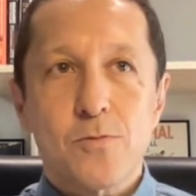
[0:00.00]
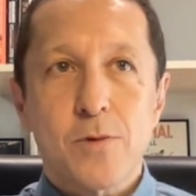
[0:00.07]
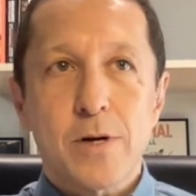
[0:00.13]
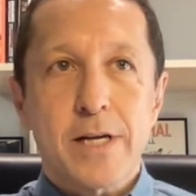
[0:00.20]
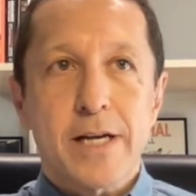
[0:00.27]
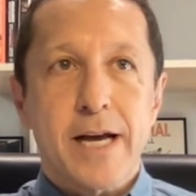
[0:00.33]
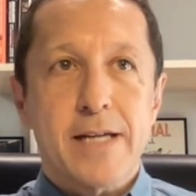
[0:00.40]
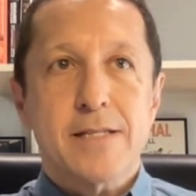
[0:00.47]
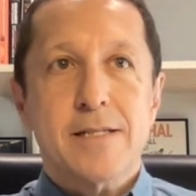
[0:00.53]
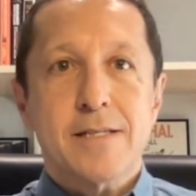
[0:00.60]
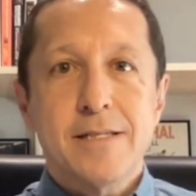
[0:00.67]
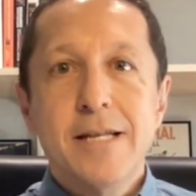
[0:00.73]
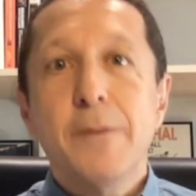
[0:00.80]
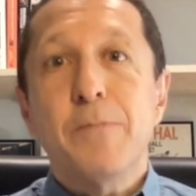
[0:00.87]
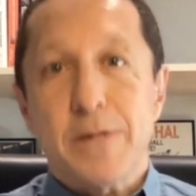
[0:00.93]
where he had
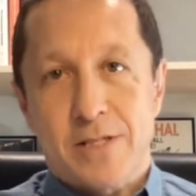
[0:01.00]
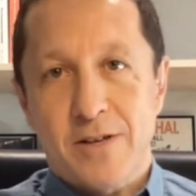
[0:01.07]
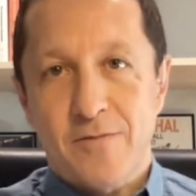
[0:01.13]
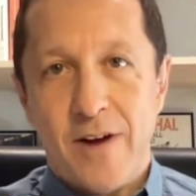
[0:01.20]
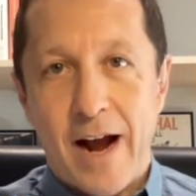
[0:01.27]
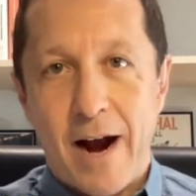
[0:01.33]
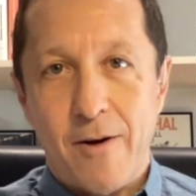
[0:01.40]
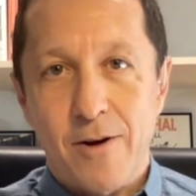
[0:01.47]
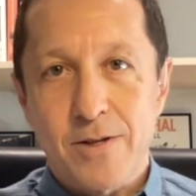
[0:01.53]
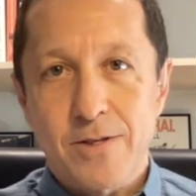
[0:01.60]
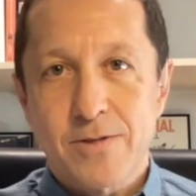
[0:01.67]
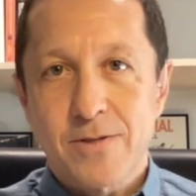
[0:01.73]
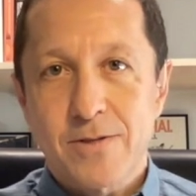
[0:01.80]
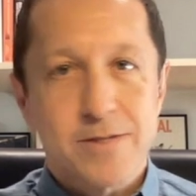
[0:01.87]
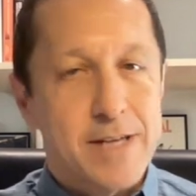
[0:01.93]
snippets of
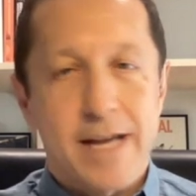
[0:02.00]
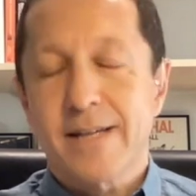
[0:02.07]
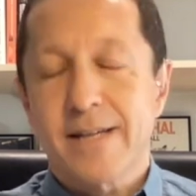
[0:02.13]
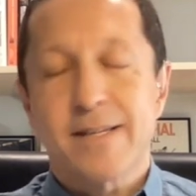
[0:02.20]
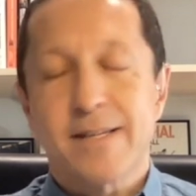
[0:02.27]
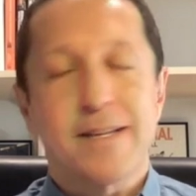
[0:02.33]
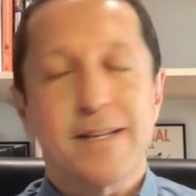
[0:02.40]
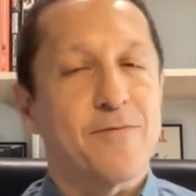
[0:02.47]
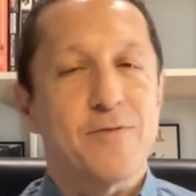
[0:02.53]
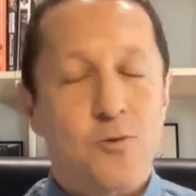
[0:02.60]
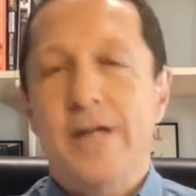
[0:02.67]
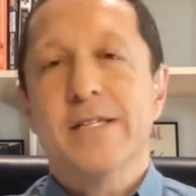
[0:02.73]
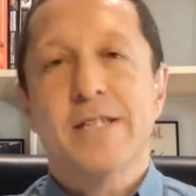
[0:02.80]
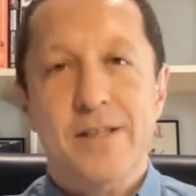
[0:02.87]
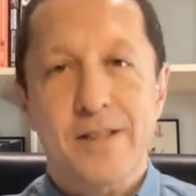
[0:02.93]
Harold saying different
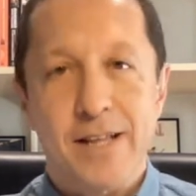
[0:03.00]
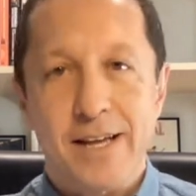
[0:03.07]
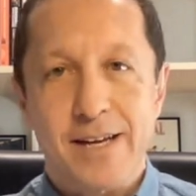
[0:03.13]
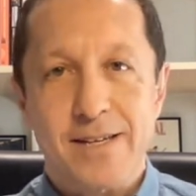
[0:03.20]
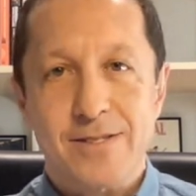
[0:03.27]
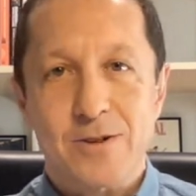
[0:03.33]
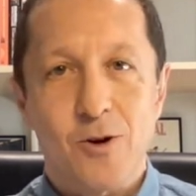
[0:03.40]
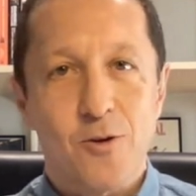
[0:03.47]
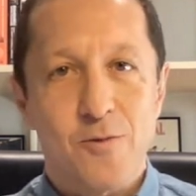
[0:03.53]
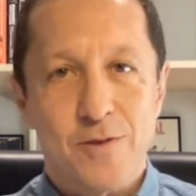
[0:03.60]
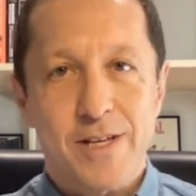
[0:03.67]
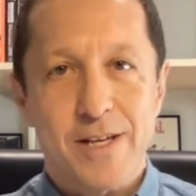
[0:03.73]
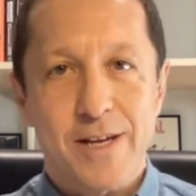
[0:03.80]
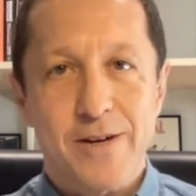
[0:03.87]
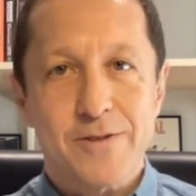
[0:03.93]
crazy things
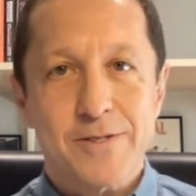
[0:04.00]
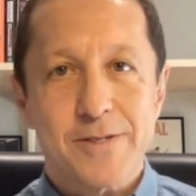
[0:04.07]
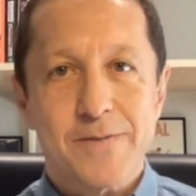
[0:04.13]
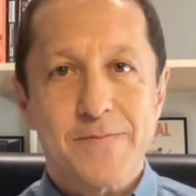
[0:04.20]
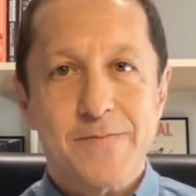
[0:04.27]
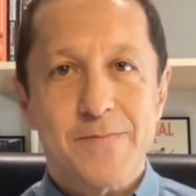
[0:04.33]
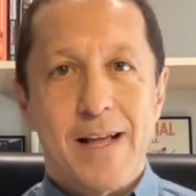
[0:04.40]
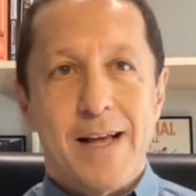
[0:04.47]
over the years.